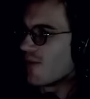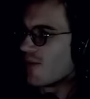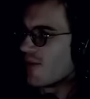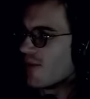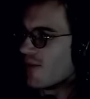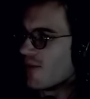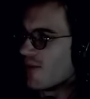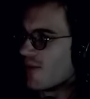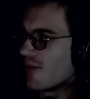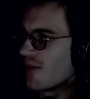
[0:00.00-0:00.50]

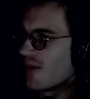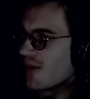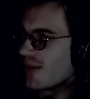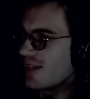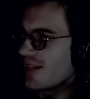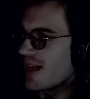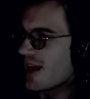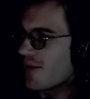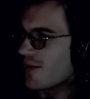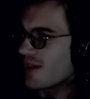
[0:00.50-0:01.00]

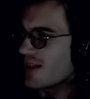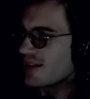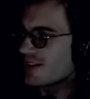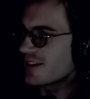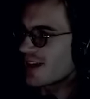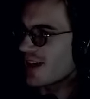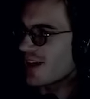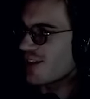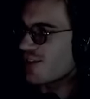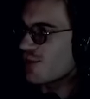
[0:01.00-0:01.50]
Now it
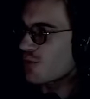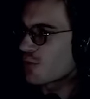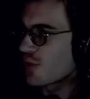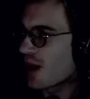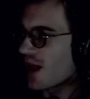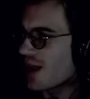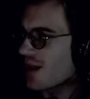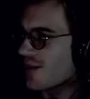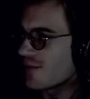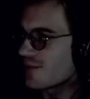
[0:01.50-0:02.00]
looks like he
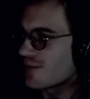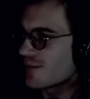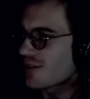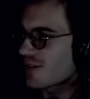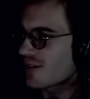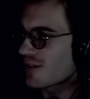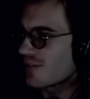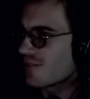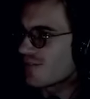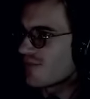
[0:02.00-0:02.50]
swallowed
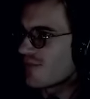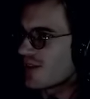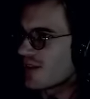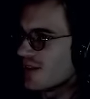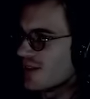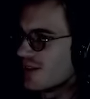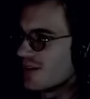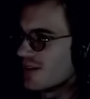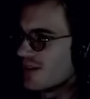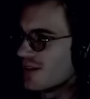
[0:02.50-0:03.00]

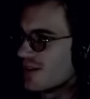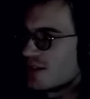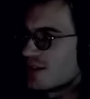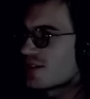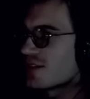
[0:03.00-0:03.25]
something.